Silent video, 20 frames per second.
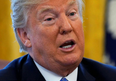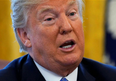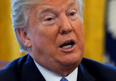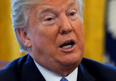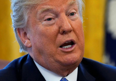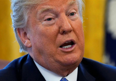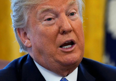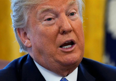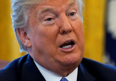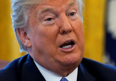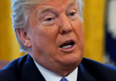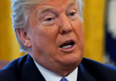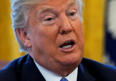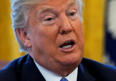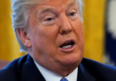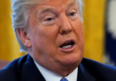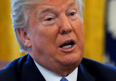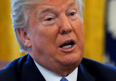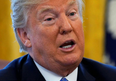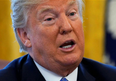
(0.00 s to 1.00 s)

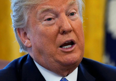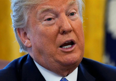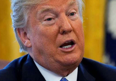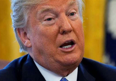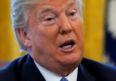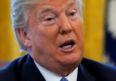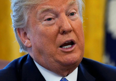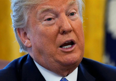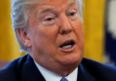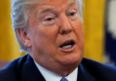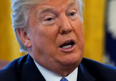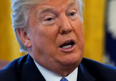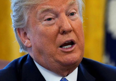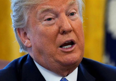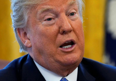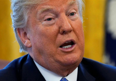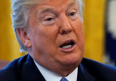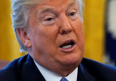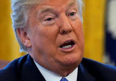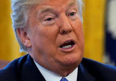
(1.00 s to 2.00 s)

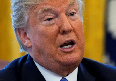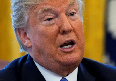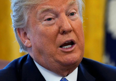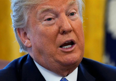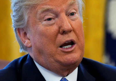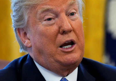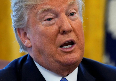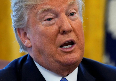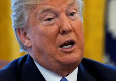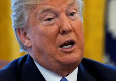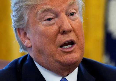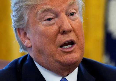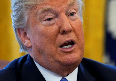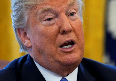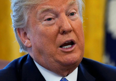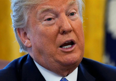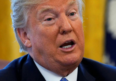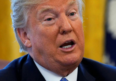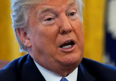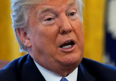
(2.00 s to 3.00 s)

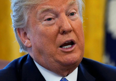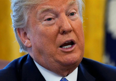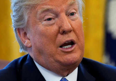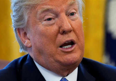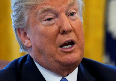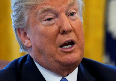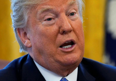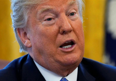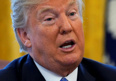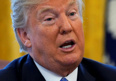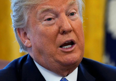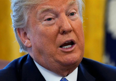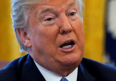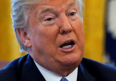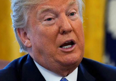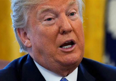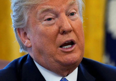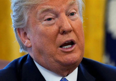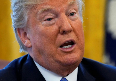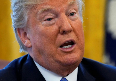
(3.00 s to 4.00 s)

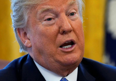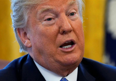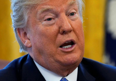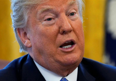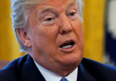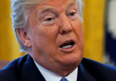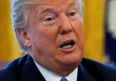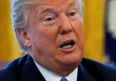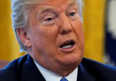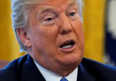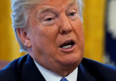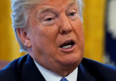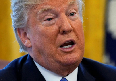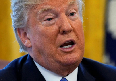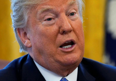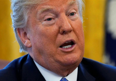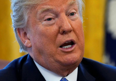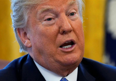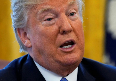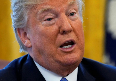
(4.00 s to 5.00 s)

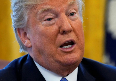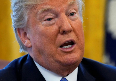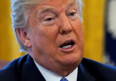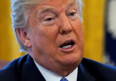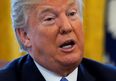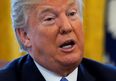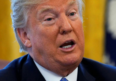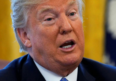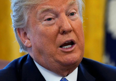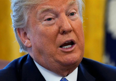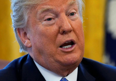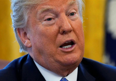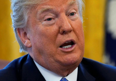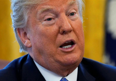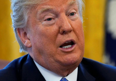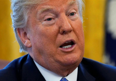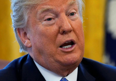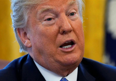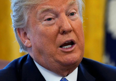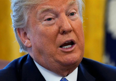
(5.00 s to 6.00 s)

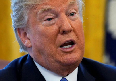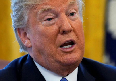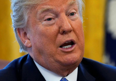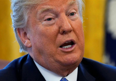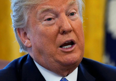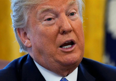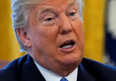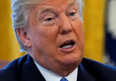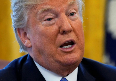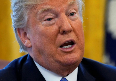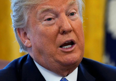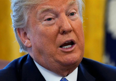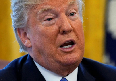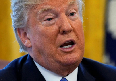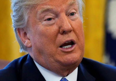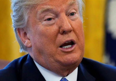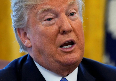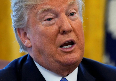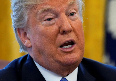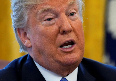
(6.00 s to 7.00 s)

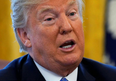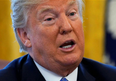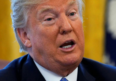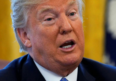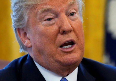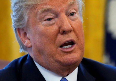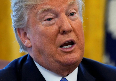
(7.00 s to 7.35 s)
The face doesn't move, so there is nothing to read.